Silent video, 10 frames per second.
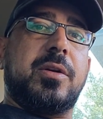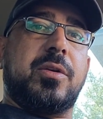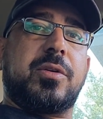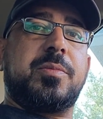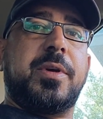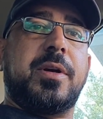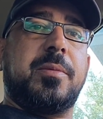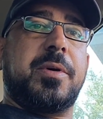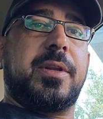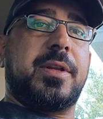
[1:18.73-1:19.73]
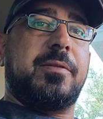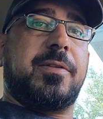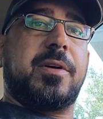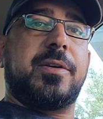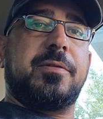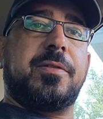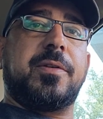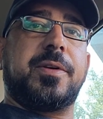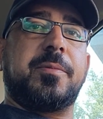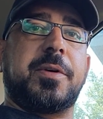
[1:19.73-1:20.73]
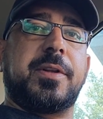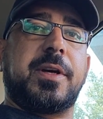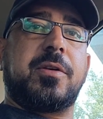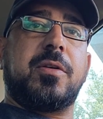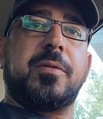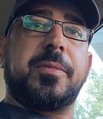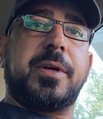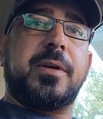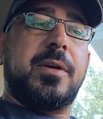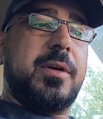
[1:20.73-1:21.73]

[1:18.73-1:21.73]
looked me up and they found the phone number. They called me.